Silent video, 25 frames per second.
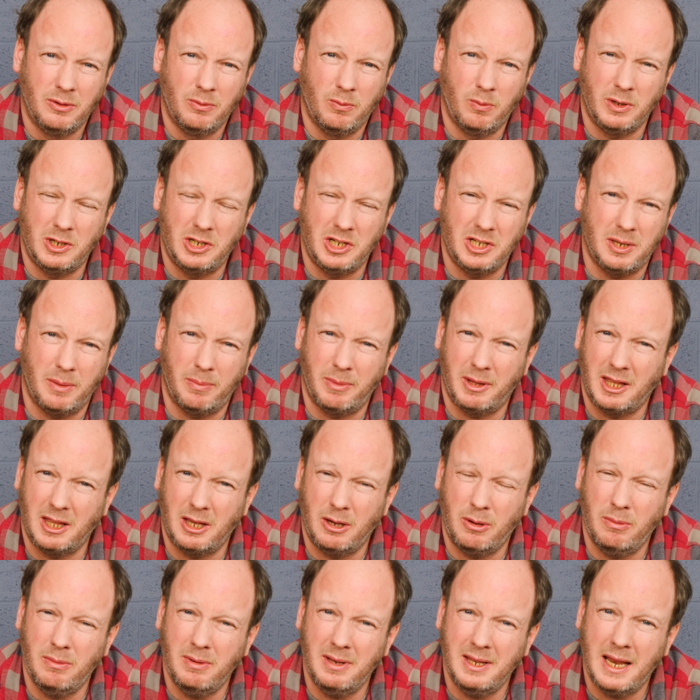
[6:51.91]
which is something that
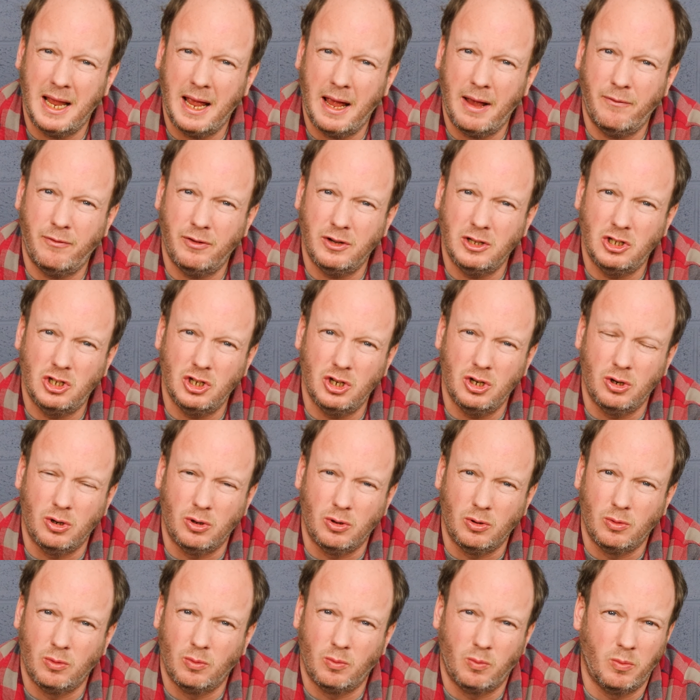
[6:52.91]
you never
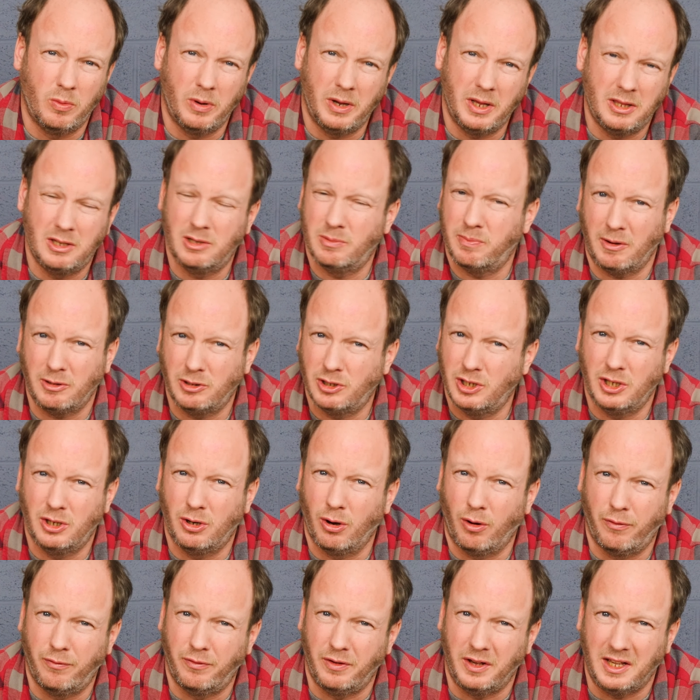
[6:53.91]
do with specialty
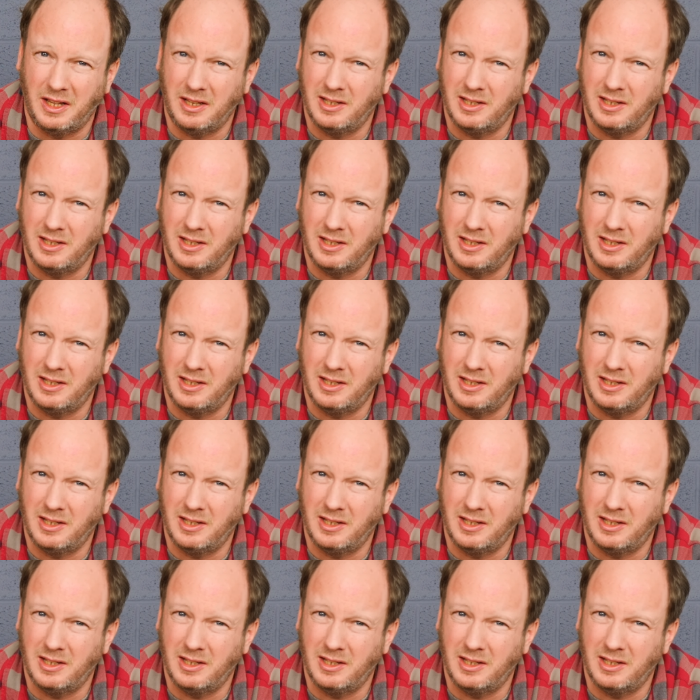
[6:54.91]
coffee.